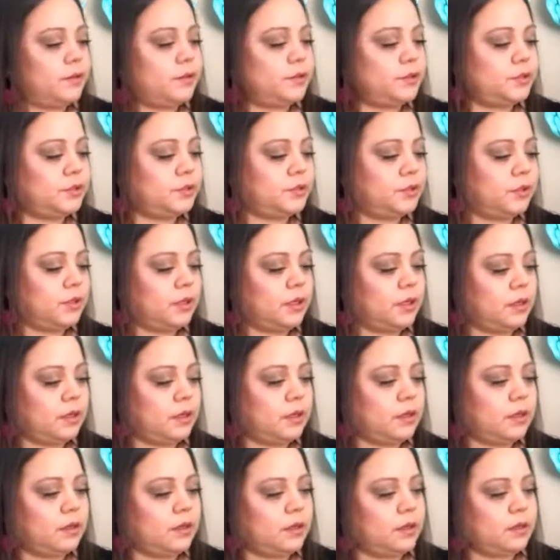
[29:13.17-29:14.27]
should
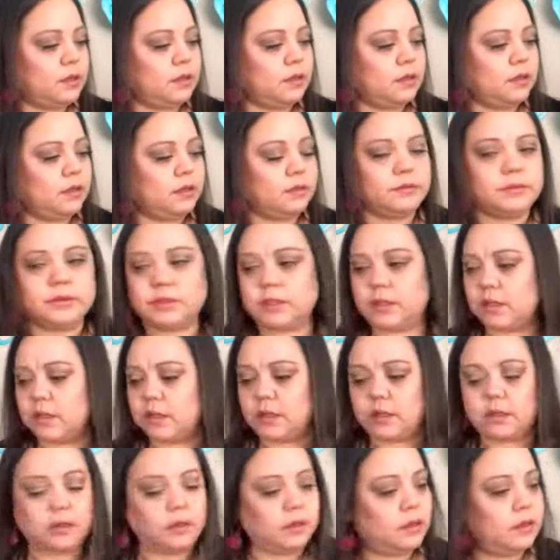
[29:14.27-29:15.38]
I was
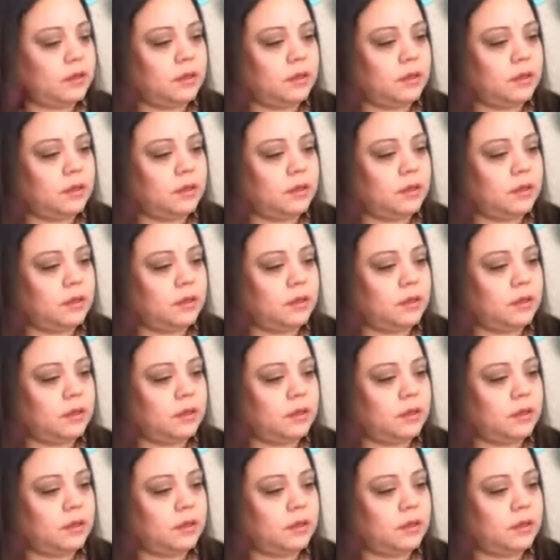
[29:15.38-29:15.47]
thinking